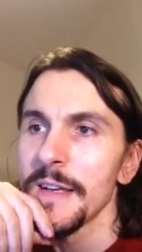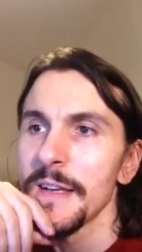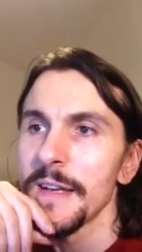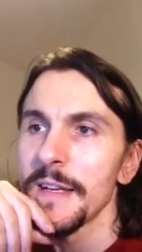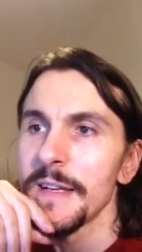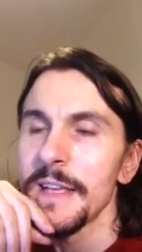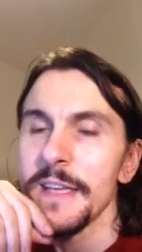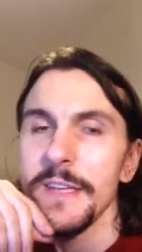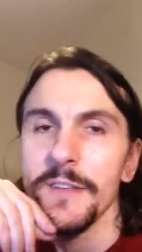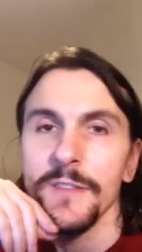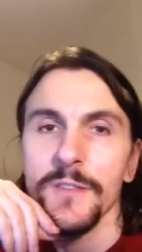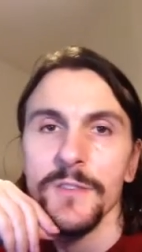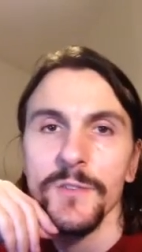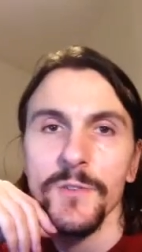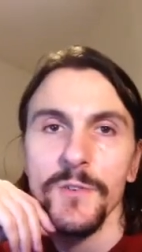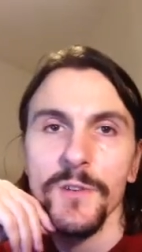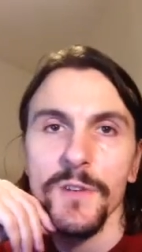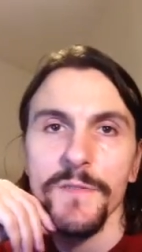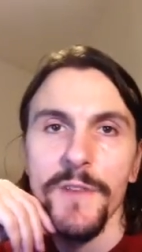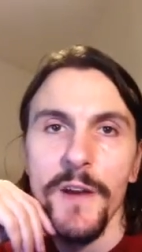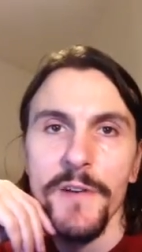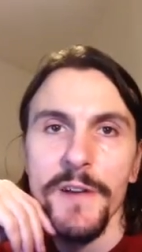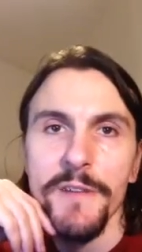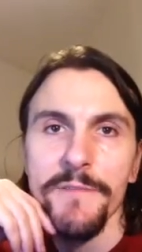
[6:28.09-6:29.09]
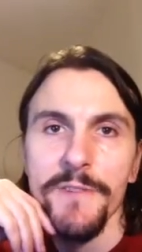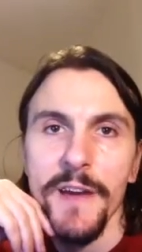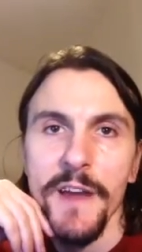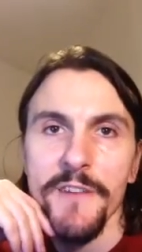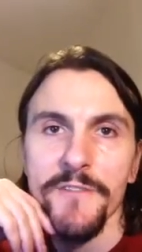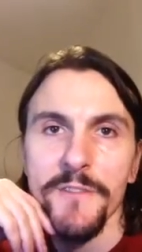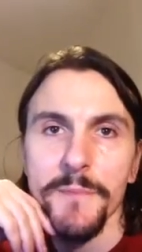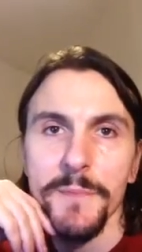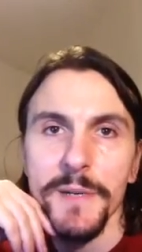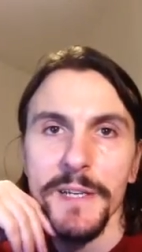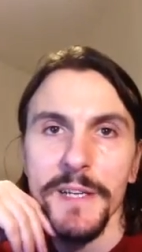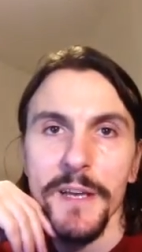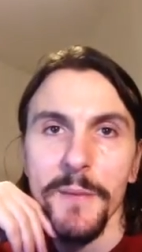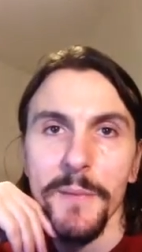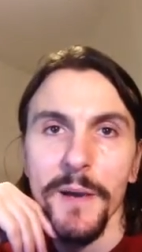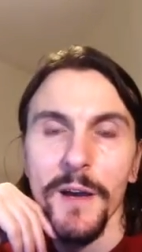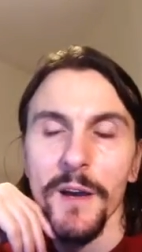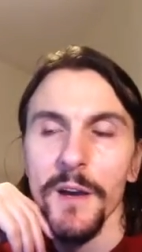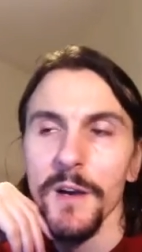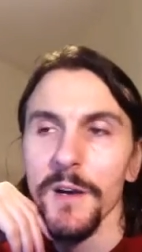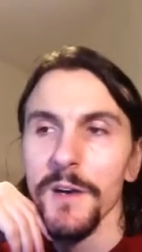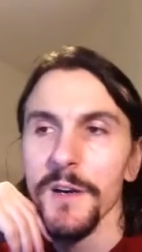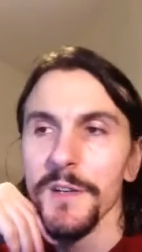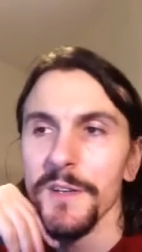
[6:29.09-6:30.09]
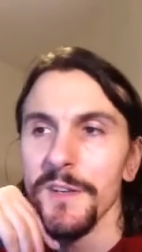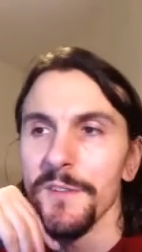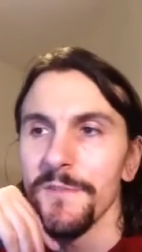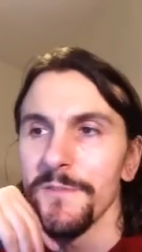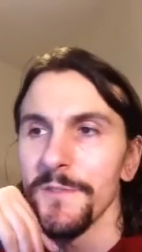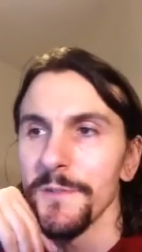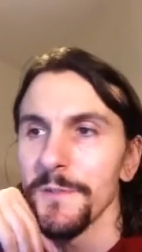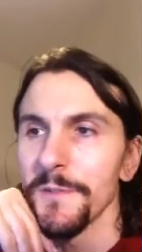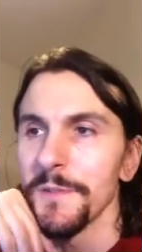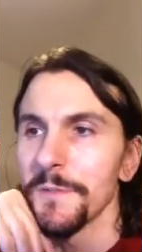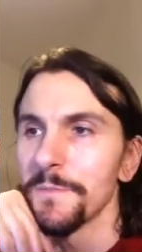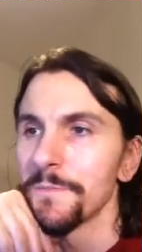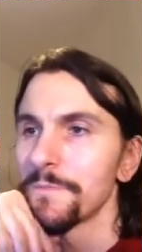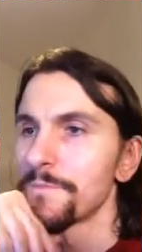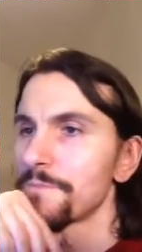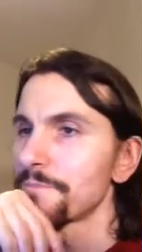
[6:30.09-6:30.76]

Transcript: and he used to talk very favourably about her and her food.